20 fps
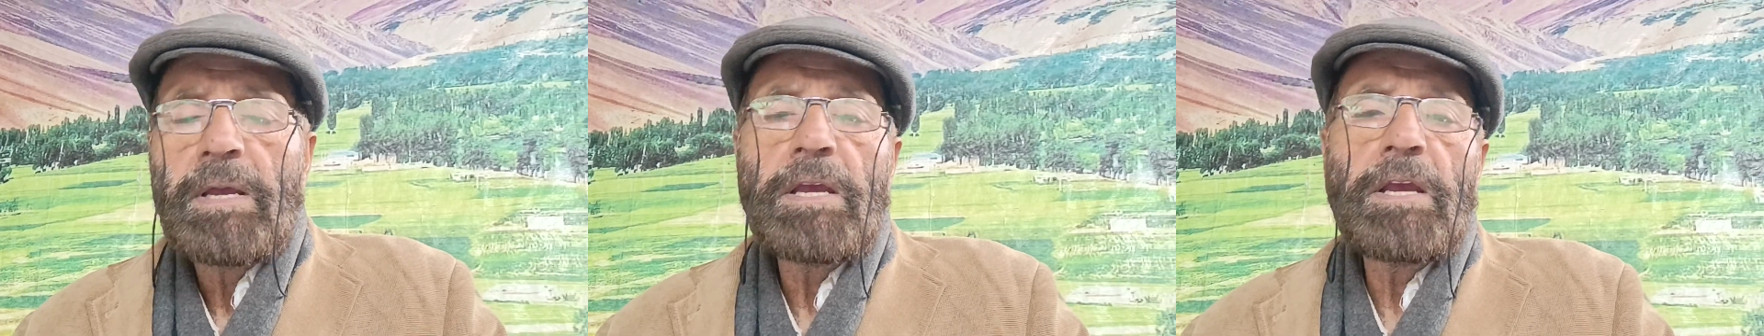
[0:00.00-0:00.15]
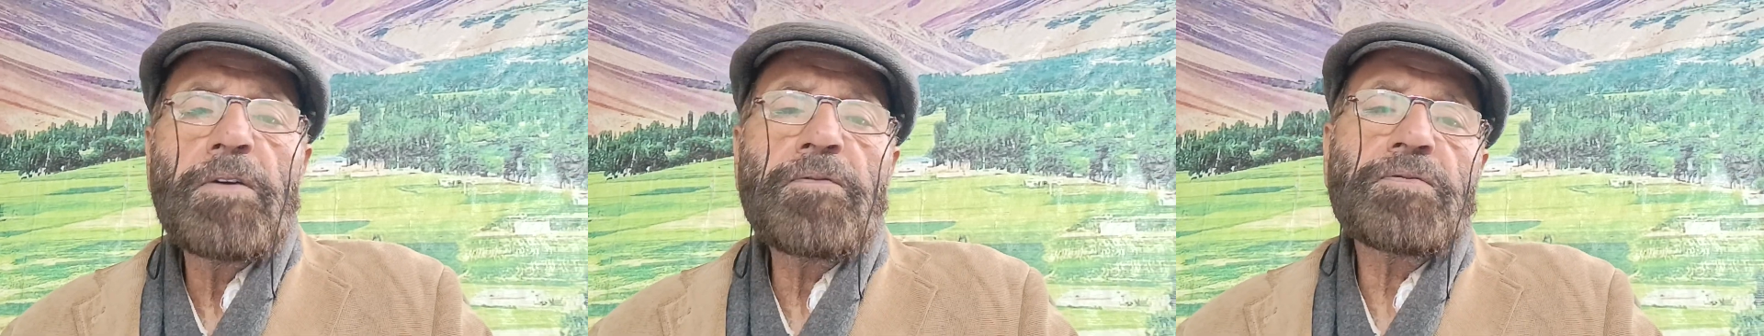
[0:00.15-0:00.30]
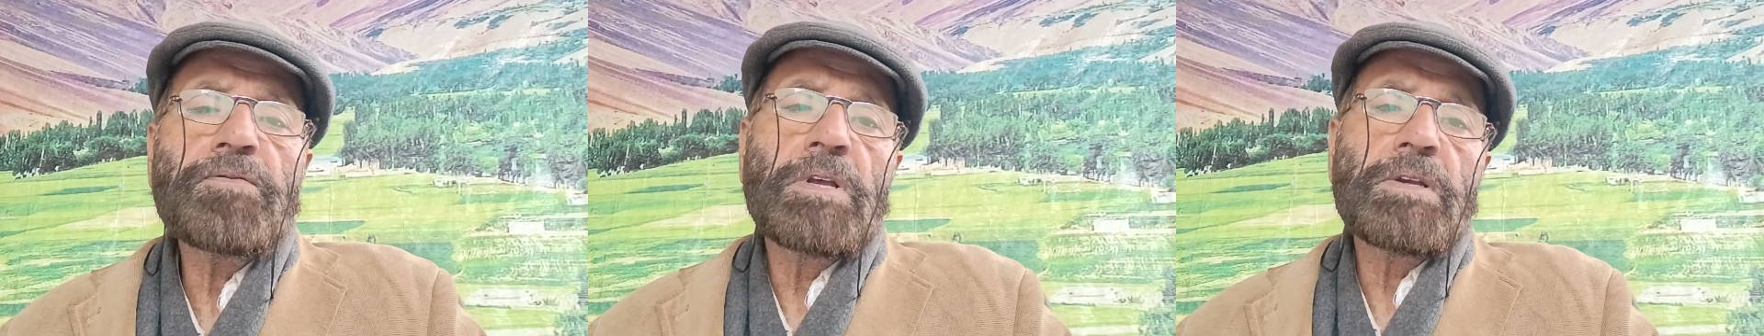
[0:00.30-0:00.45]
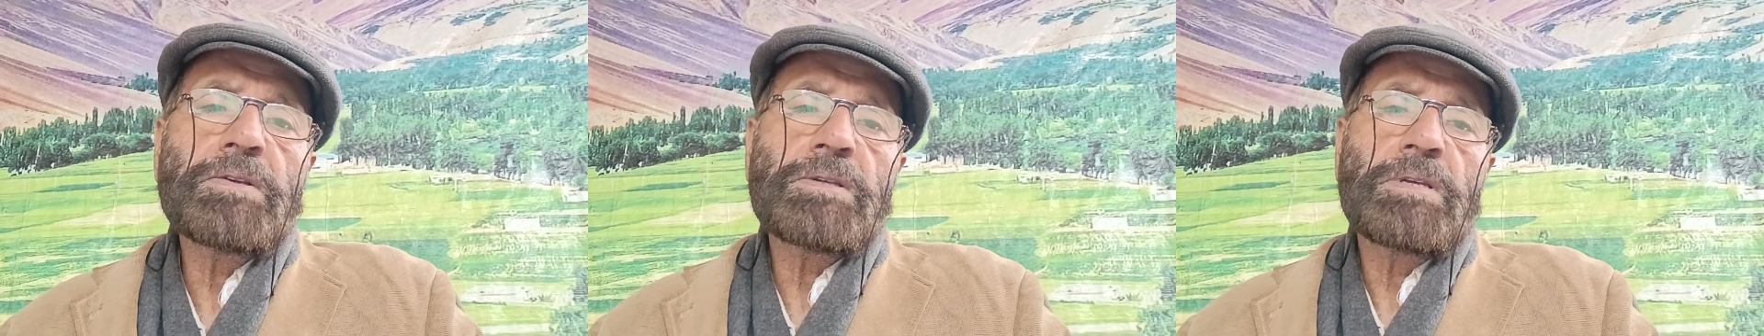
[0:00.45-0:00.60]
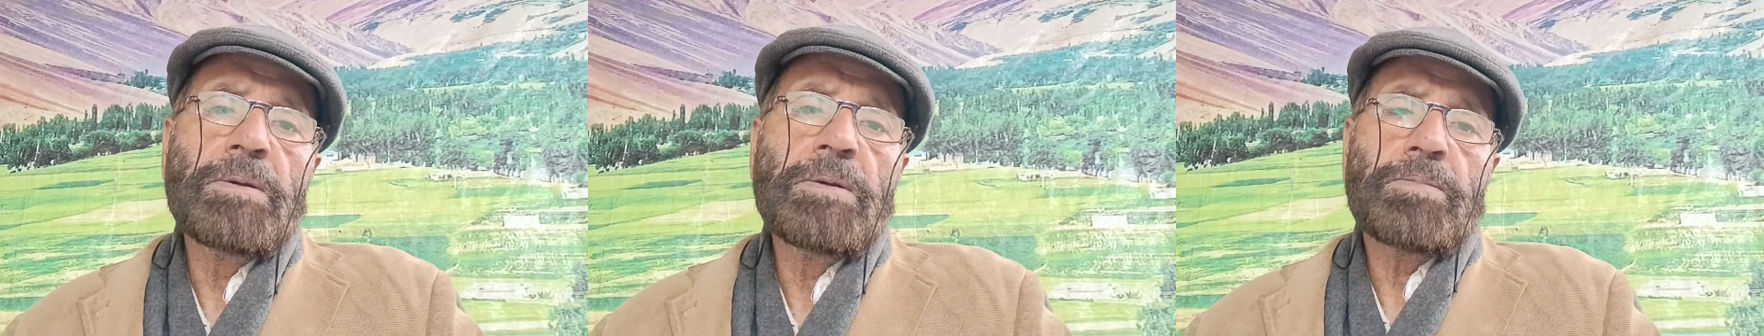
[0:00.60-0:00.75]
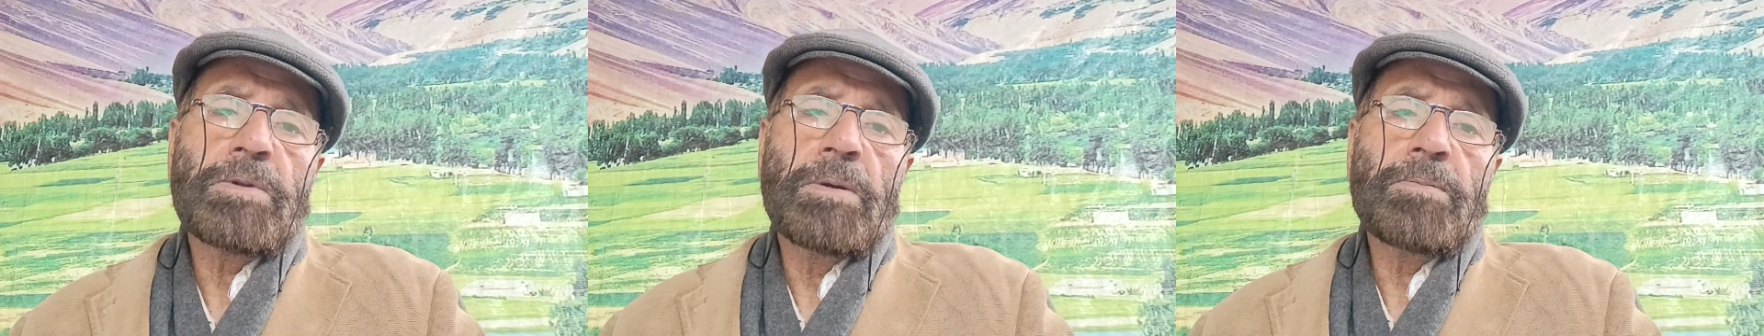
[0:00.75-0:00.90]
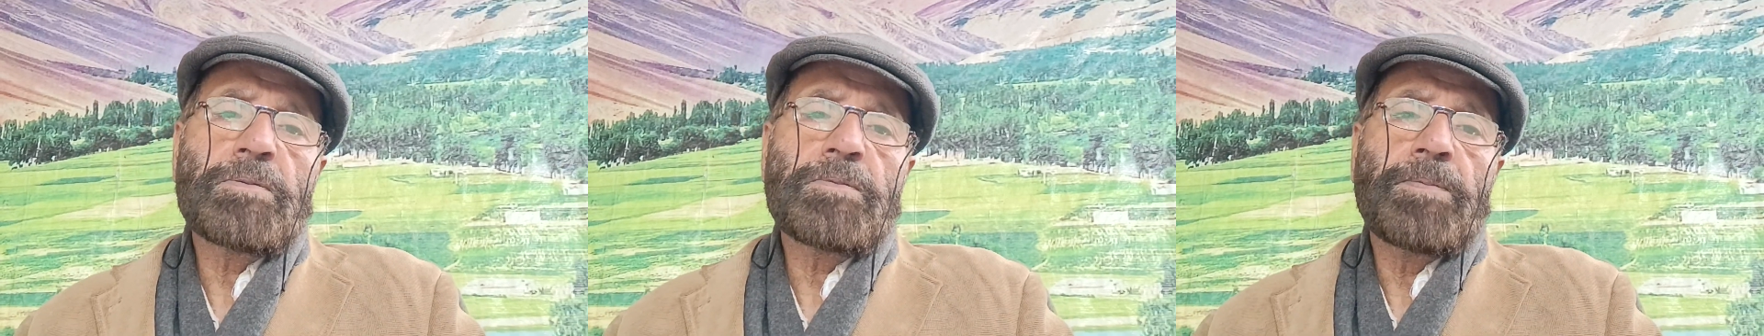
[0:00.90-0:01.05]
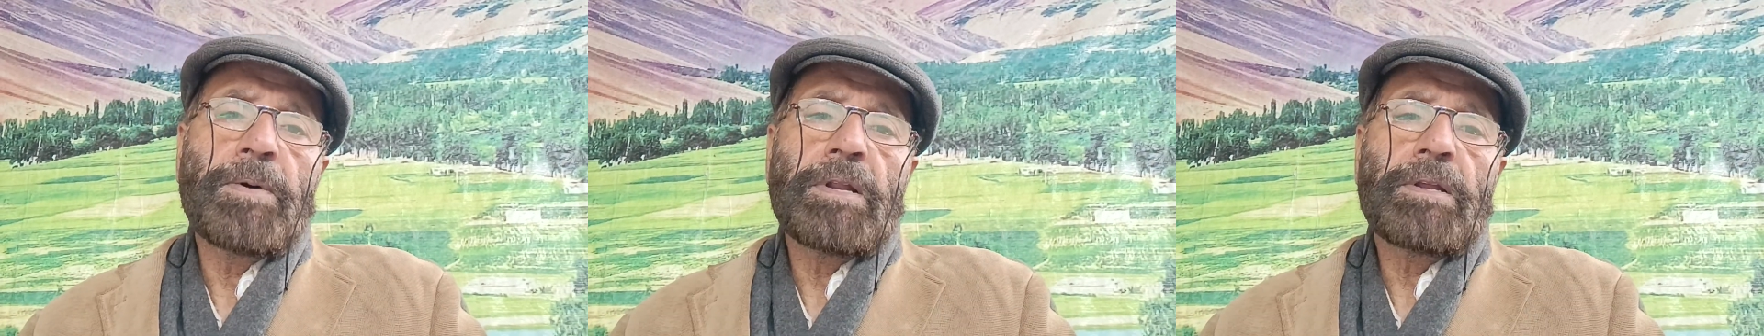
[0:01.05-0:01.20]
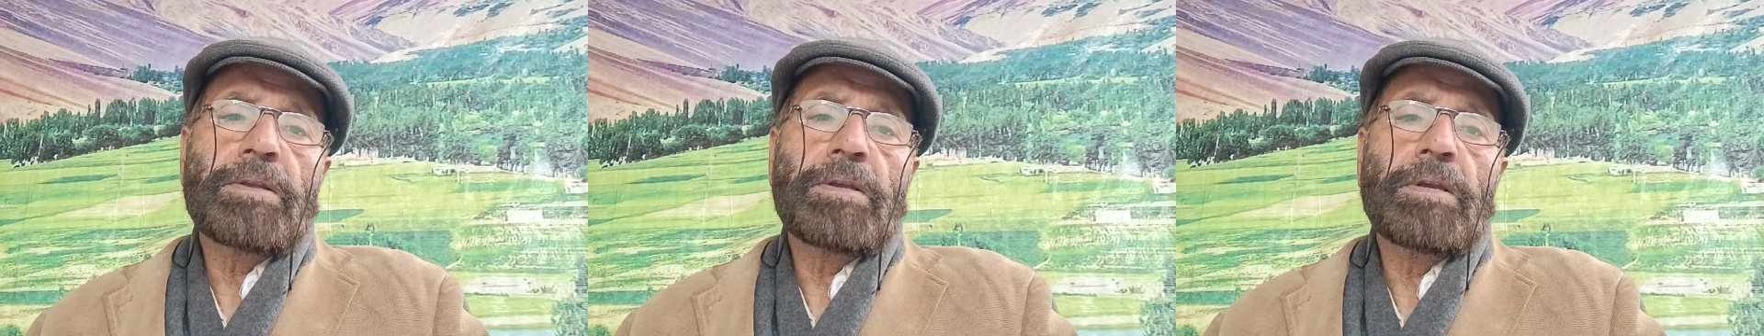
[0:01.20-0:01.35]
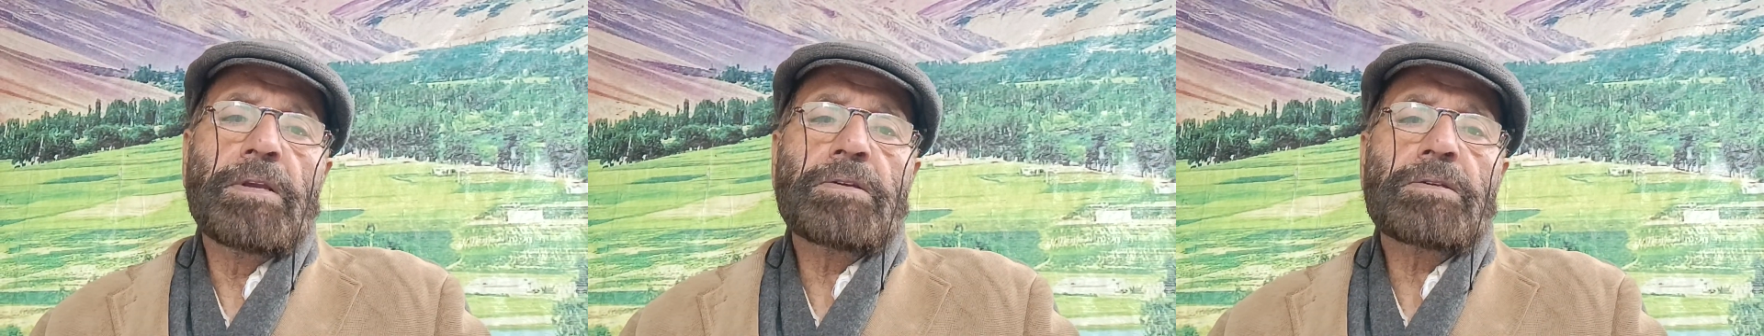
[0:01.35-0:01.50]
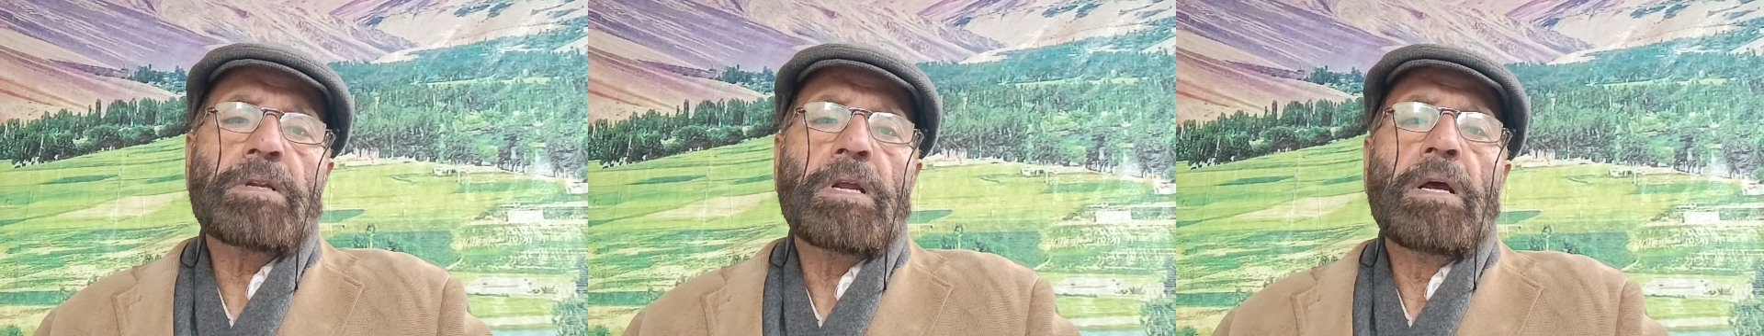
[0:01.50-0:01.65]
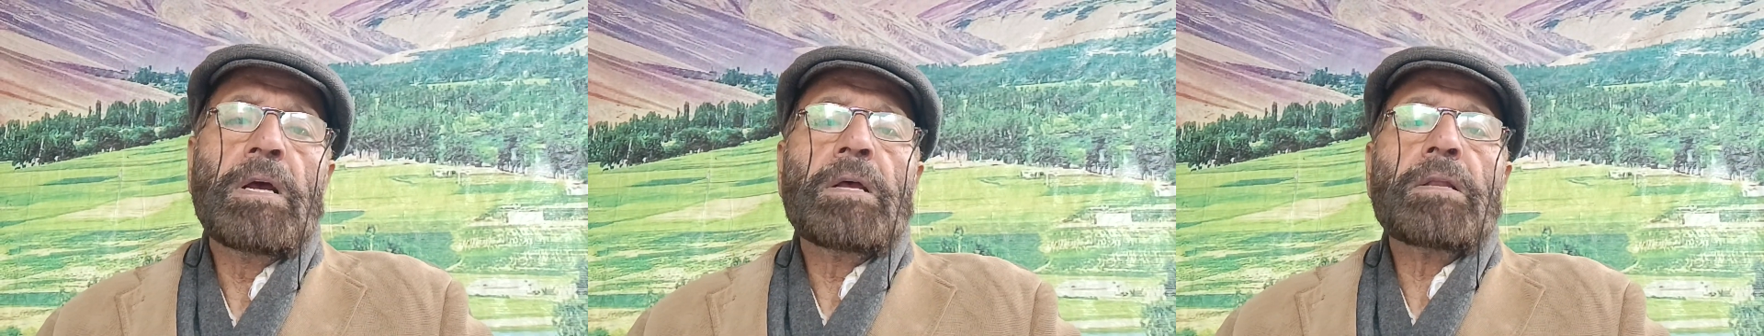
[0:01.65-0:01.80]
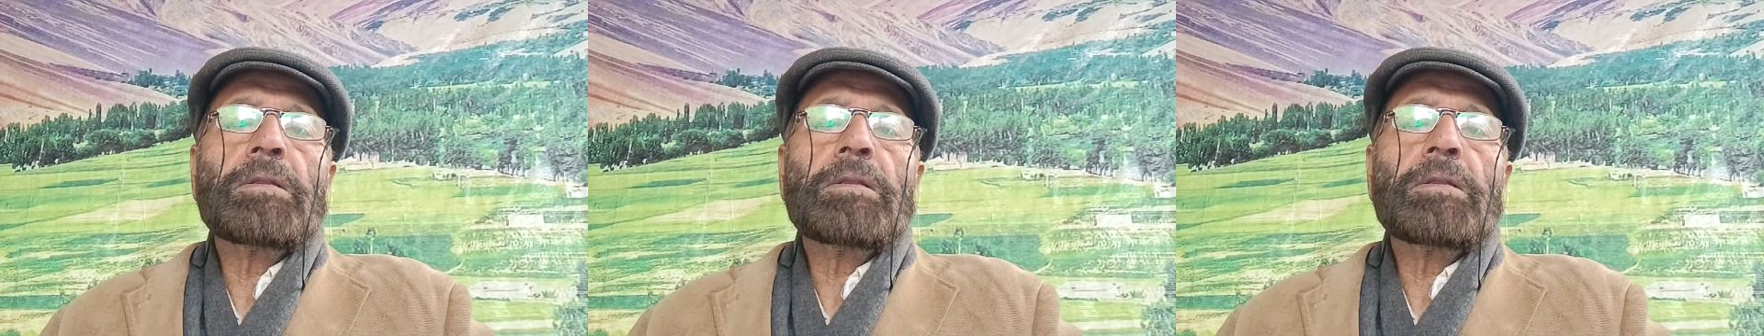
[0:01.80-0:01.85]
if the symptoms persist,